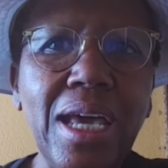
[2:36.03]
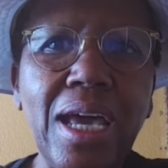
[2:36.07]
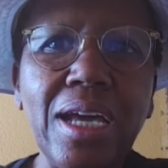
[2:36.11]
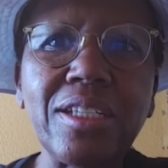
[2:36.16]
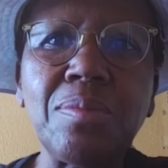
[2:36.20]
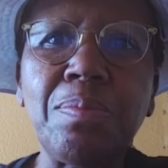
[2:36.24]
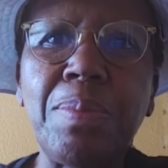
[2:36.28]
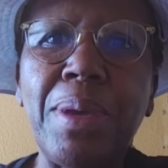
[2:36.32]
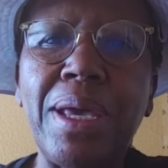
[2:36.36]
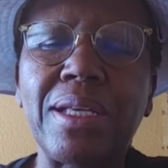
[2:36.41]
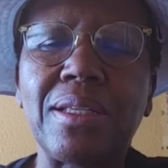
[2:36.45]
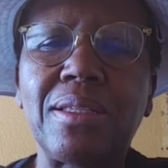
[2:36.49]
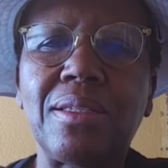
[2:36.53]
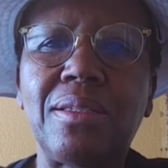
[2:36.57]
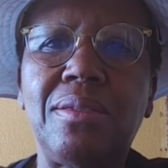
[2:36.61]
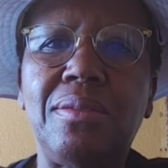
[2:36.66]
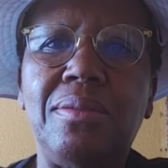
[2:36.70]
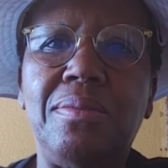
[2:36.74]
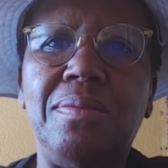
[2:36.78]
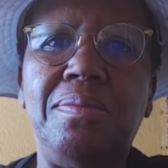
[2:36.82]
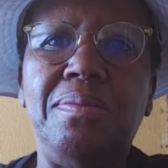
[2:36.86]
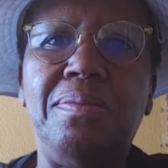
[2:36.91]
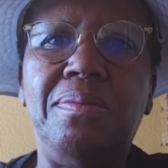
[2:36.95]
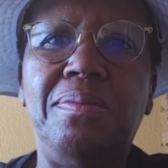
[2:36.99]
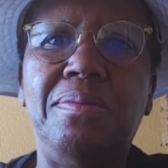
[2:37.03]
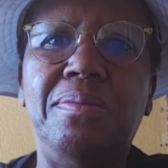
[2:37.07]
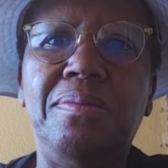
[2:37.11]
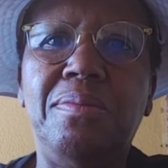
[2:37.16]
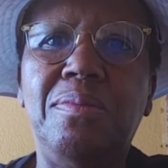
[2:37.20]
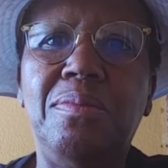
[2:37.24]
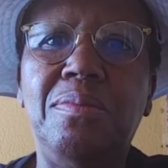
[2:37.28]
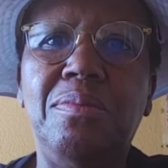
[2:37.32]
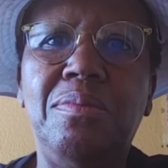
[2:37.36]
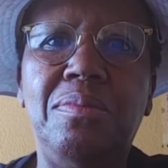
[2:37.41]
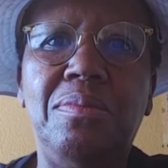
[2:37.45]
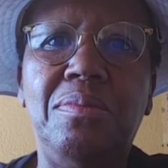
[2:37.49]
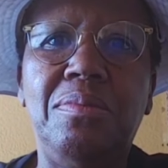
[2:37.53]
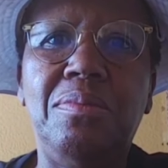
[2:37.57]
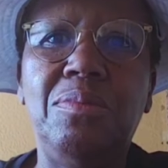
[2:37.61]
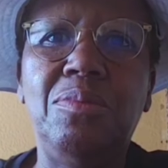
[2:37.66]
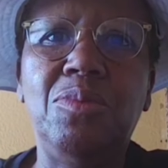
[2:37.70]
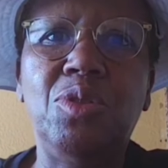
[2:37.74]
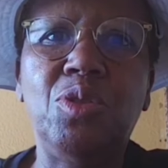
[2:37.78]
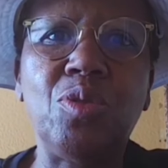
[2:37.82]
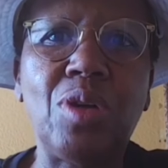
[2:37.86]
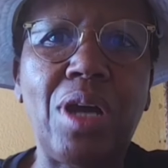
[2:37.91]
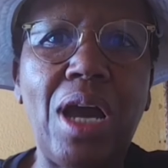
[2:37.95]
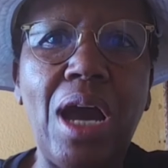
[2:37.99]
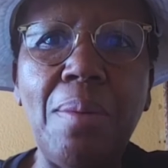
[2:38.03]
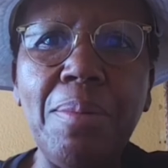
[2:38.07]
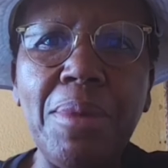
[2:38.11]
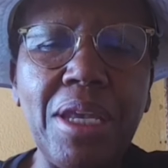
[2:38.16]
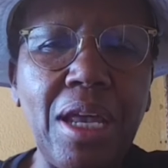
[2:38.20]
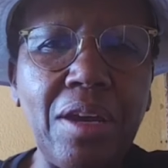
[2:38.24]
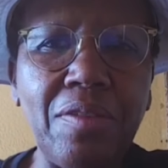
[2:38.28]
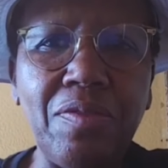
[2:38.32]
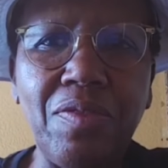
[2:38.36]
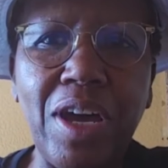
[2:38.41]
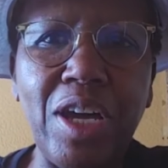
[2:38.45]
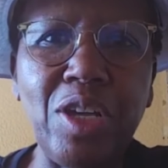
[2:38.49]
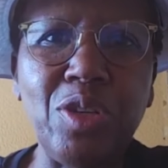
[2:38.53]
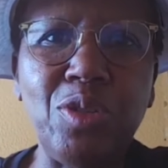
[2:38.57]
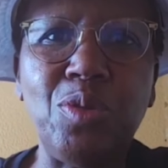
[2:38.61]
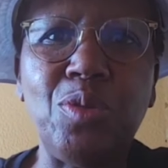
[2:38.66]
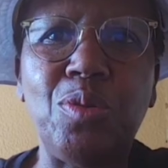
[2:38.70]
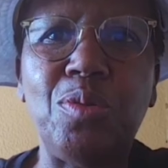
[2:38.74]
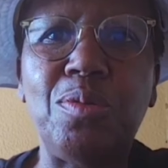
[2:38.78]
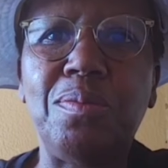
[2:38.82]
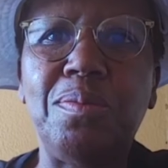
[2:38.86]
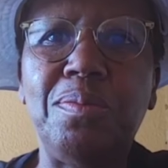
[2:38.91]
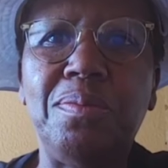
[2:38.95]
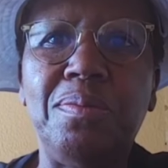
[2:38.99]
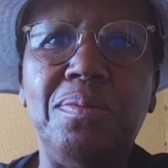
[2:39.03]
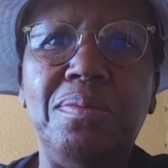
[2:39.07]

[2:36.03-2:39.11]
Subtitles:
experts to come and advise you.